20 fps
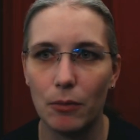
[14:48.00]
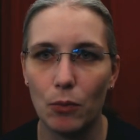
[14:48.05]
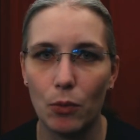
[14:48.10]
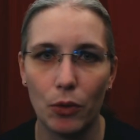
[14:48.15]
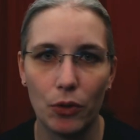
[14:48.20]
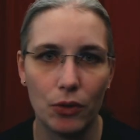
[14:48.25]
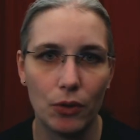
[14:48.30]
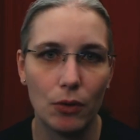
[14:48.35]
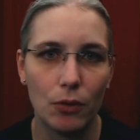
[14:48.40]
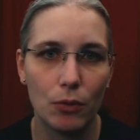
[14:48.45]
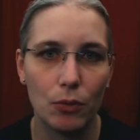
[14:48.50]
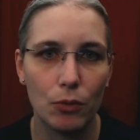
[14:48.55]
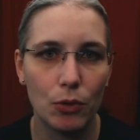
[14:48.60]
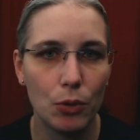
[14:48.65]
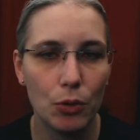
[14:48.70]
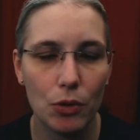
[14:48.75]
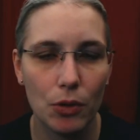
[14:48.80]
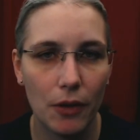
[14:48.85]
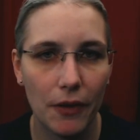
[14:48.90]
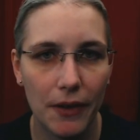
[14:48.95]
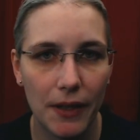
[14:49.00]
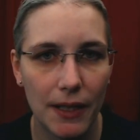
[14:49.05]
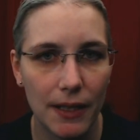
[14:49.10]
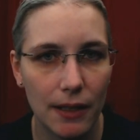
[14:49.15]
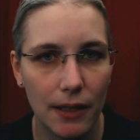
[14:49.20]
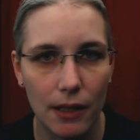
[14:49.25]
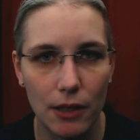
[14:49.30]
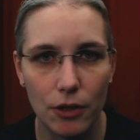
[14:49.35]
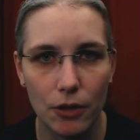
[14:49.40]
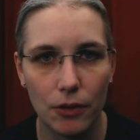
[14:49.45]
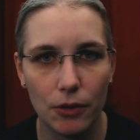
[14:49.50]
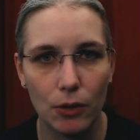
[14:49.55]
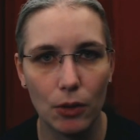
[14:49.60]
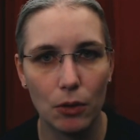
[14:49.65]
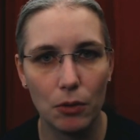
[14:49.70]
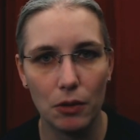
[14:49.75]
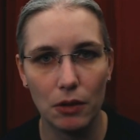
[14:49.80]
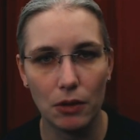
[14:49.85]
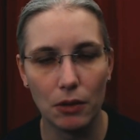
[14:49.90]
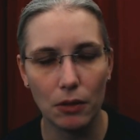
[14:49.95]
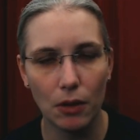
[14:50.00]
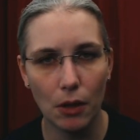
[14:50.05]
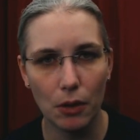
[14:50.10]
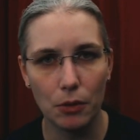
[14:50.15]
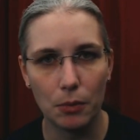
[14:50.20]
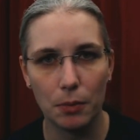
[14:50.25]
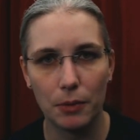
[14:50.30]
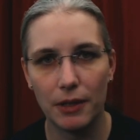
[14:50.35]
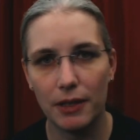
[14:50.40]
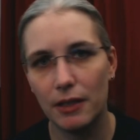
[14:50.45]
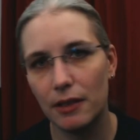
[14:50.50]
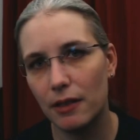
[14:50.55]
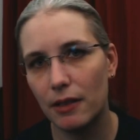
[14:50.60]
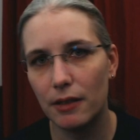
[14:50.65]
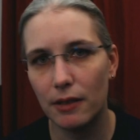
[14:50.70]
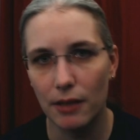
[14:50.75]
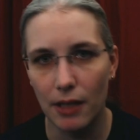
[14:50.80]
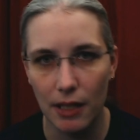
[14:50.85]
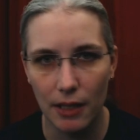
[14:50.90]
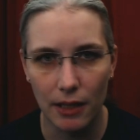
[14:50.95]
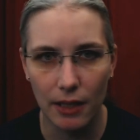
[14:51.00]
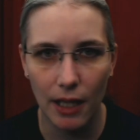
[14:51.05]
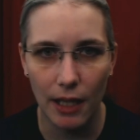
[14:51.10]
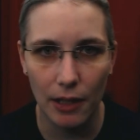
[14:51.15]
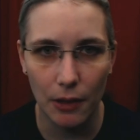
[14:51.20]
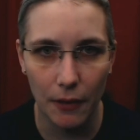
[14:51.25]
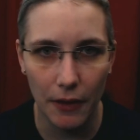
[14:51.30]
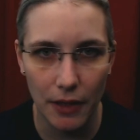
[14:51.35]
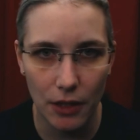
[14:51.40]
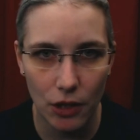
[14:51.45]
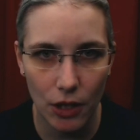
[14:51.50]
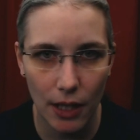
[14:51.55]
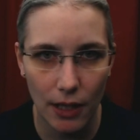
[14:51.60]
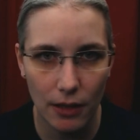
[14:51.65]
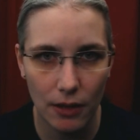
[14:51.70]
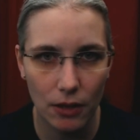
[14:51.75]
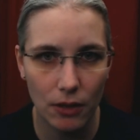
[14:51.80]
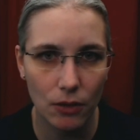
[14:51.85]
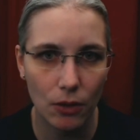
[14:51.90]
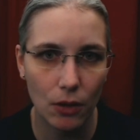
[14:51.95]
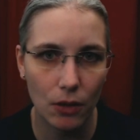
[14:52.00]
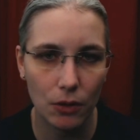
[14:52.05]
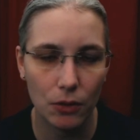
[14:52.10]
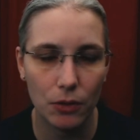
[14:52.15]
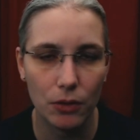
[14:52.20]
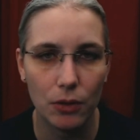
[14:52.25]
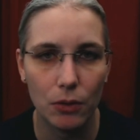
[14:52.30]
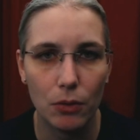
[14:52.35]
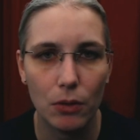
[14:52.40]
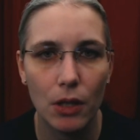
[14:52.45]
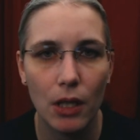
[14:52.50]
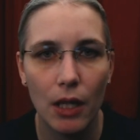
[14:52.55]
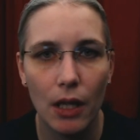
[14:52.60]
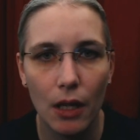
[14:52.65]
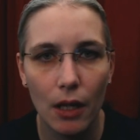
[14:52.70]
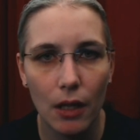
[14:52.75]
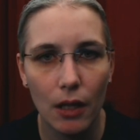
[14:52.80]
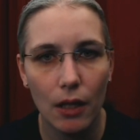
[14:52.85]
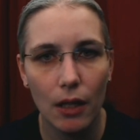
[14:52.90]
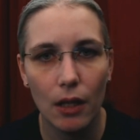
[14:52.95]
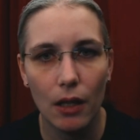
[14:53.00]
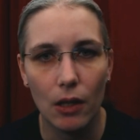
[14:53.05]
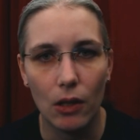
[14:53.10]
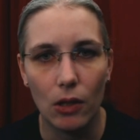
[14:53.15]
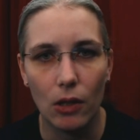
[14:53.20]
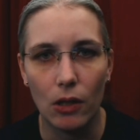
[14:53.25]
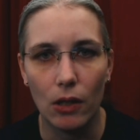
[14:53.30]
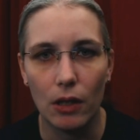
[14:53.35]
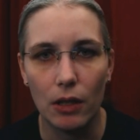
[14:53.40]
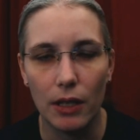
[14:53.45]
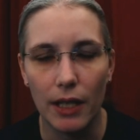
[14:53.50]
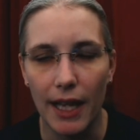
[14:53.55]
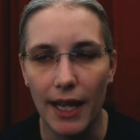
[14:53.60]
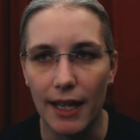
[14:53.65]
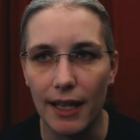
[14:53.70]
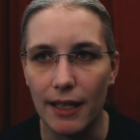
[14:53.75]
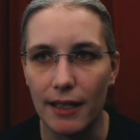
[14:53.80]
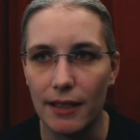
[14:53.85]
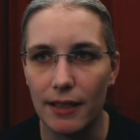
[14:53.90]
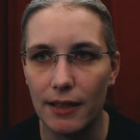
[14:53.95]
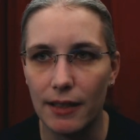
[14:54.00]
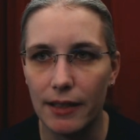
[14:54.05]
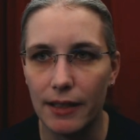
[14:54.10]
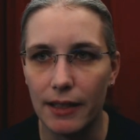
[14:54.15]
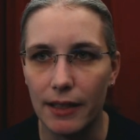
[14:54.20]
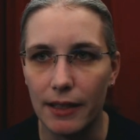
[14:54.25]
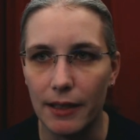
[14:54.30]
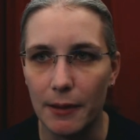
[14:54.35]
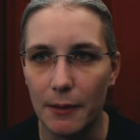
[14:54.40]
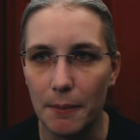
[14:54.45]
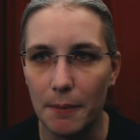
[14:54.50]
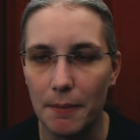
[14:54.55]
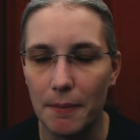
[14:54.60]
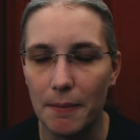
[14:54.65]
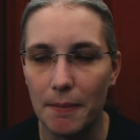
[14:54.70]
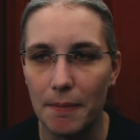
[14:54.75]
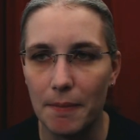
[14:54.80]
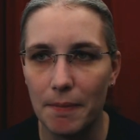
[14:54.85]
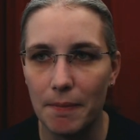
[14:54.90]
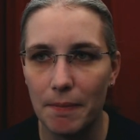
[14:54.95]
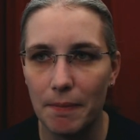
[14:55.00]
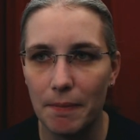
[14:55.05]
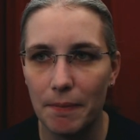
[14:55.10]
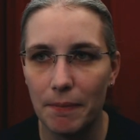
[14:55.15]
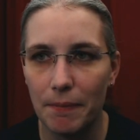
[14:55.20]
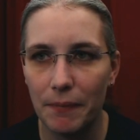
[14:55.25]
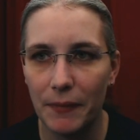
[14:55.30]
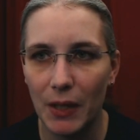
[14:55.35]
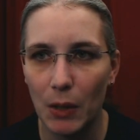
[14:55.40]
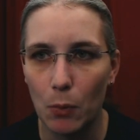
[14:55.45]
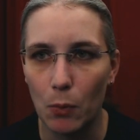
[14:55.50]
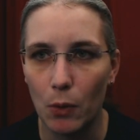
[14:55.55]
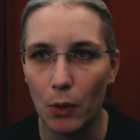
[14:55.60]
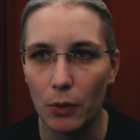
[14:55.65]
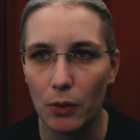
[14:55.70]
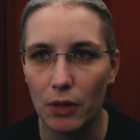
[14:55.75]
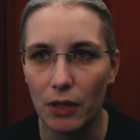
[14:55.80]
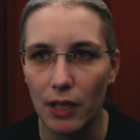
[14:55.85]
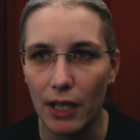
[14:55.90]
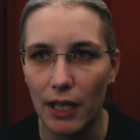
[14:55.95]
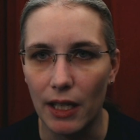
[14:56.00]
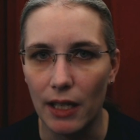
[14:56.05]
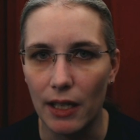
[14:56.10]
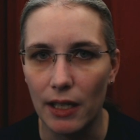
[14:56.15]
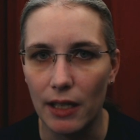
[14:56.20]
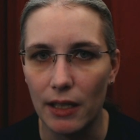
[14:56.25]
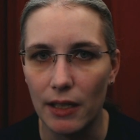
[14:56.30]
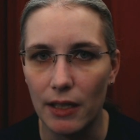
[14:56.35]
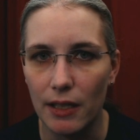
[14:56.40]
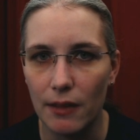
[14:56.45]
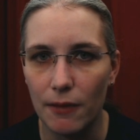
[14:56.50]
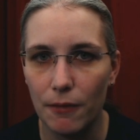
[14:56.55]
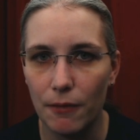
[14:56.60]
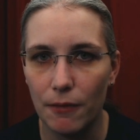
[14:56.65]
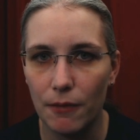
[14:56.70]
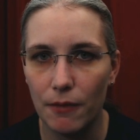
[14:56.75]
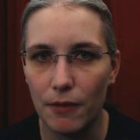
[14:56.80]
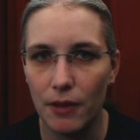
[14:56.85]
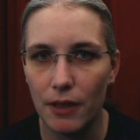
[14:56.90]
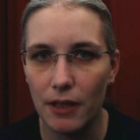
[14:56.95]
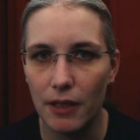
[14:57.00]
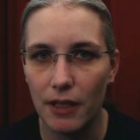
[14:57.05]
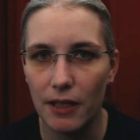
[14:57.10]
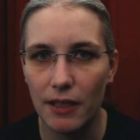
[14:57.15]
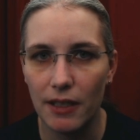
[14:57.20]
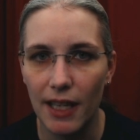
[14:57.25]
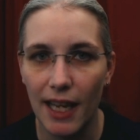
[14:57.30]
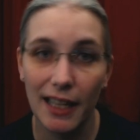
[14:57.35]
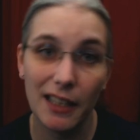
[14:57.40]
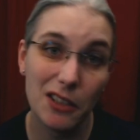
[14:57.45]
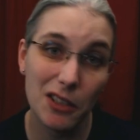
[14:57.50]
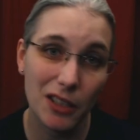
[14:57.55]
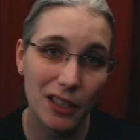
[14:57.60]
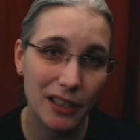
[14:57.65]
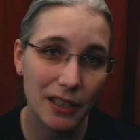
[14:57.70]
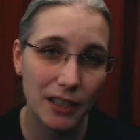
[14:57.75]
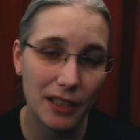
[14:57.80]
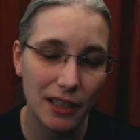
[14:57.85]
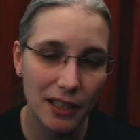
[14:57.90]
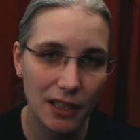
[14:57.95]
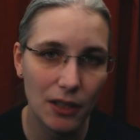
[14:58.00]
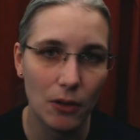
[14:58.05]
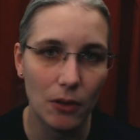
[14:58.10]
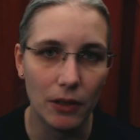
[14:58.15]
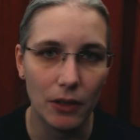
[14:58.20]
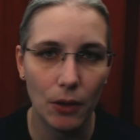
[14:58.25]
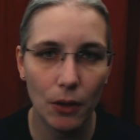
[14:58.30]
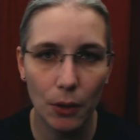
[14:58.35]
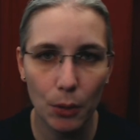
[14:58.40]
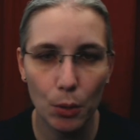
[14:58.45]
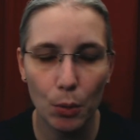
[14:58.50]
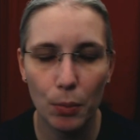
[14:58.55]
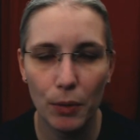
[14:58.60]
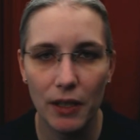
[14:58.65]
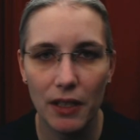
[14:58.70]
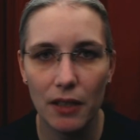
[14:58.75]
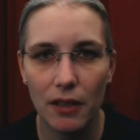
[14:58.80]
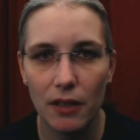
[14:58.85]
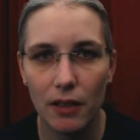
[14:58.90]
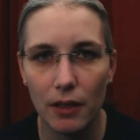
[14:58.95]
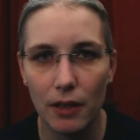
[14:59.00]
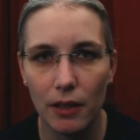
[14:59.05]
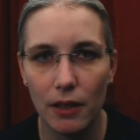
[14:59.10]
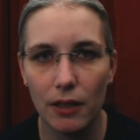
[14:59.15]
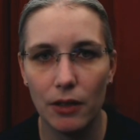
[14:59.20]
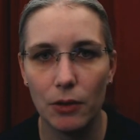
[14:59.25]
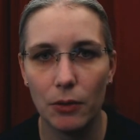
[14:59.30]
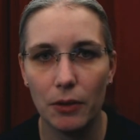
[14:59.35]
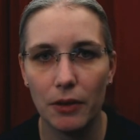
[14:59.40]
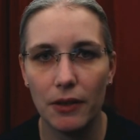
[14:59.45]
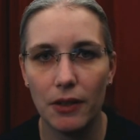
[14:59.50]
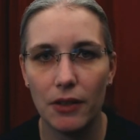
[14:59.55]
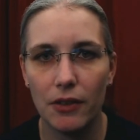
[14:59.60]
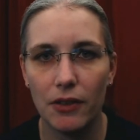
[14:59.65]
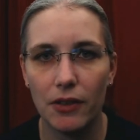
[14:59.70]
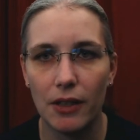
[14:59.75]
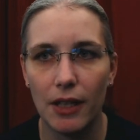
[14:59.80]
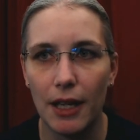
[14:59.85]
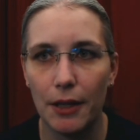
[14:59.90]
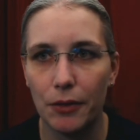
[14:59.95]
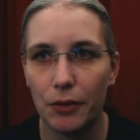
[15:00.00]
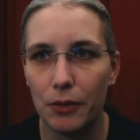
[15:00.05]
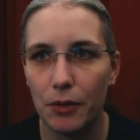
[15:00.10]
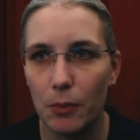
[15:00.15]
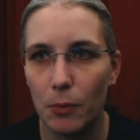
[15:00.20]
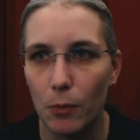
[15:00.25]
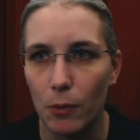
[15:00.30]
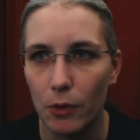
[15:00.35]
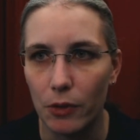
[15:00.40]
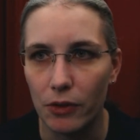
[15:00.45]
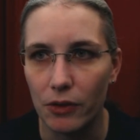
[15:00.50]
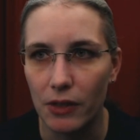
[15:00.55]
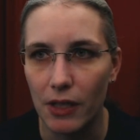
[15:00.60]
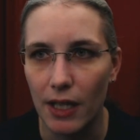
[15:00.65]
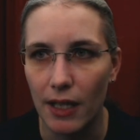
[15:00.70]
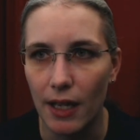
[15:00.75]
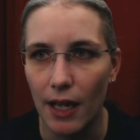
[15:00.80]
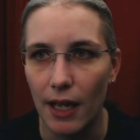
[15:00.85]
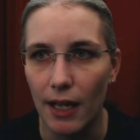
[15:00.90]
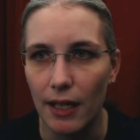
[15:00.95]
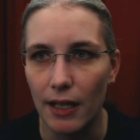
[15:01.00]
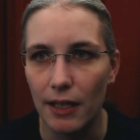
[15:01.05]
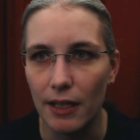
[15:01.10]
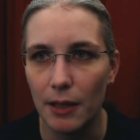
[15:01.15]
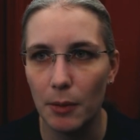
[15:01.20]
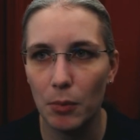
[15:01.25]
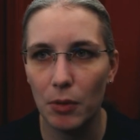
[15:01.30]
was the usual thing. I just coded on Octoprint, had an eye on the chat, talked to you all, and um, what I did actually did on Octoprint uh, during this live stream was that I